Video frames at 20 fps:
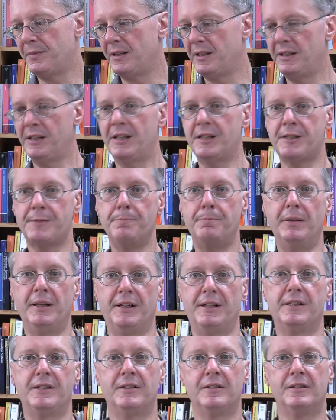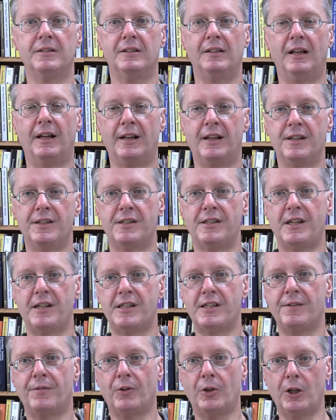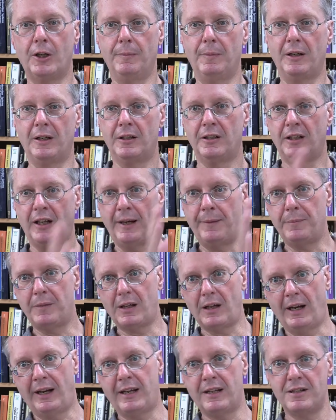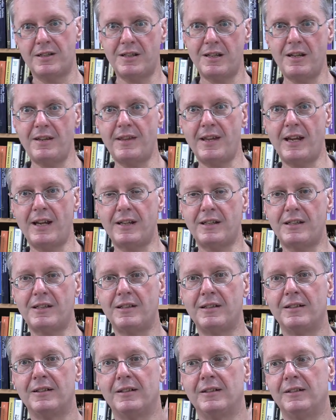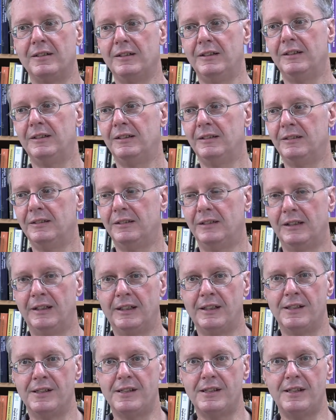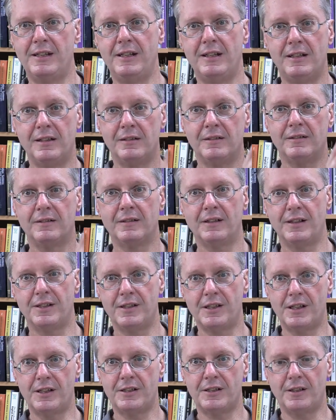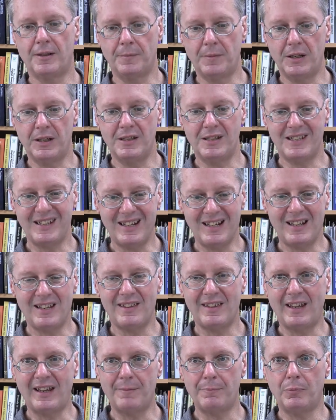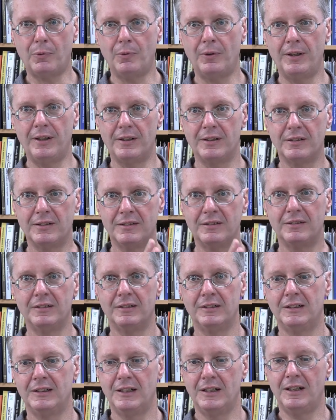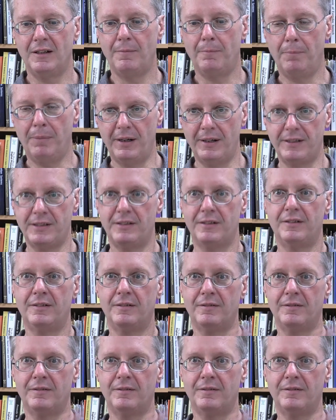yes, but a concessive argument. I concede that. I'm conceding that point, but